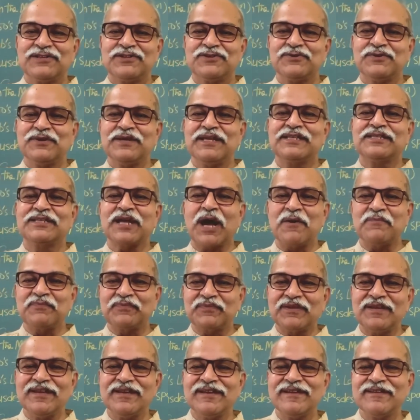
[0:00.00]
doing
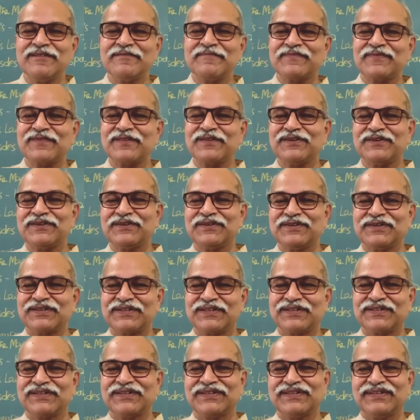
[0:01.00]
something
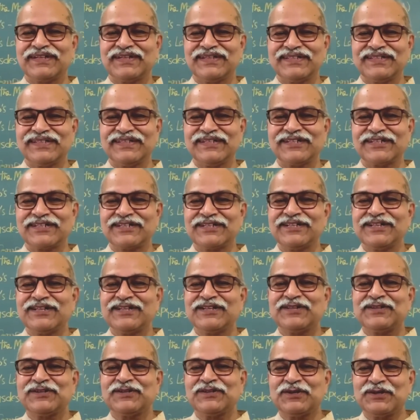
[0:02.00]
or
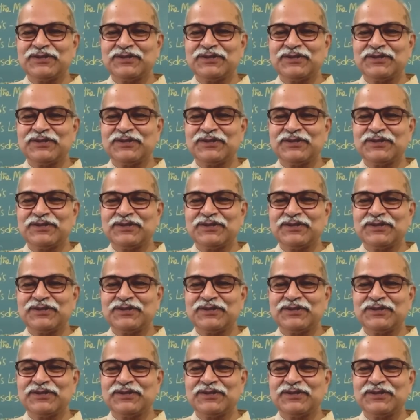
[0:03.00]
other